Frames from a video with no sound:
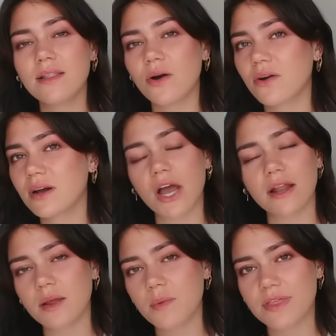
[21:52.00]
long
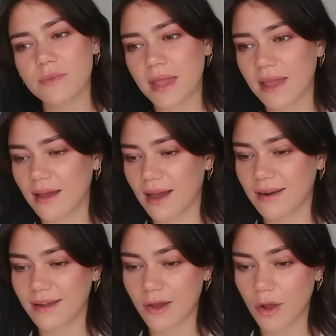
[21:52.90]
journey with me,
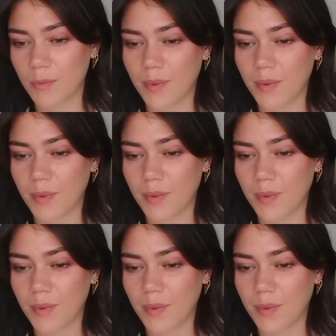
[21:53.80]
and I hope